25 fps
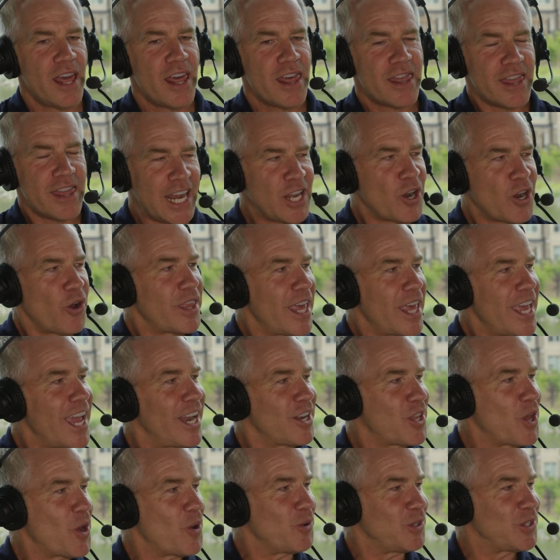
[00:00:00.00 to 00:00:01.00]
they know the
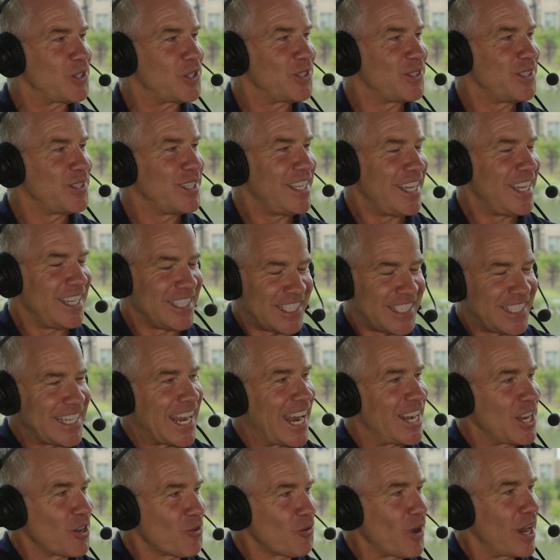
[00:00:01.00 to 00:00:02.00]
head coach is
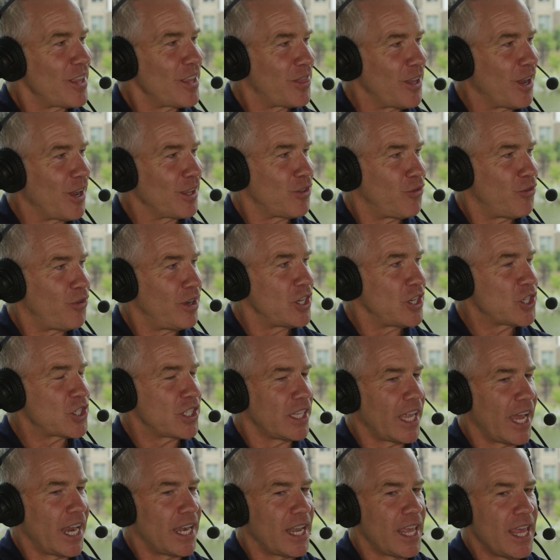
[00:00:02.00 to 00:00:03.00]
standing right there at the finish
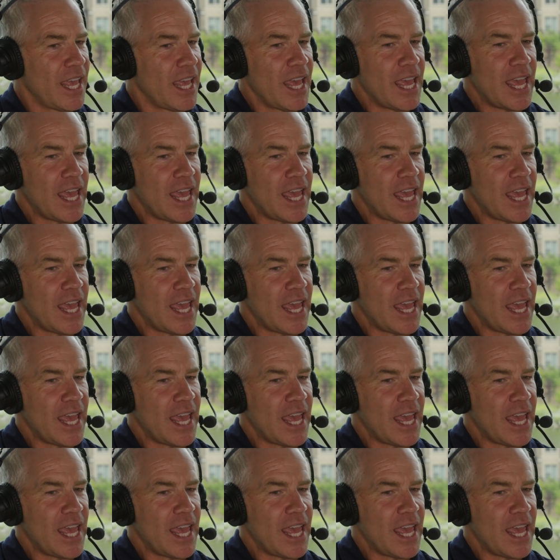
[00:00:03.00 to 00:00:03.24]
line.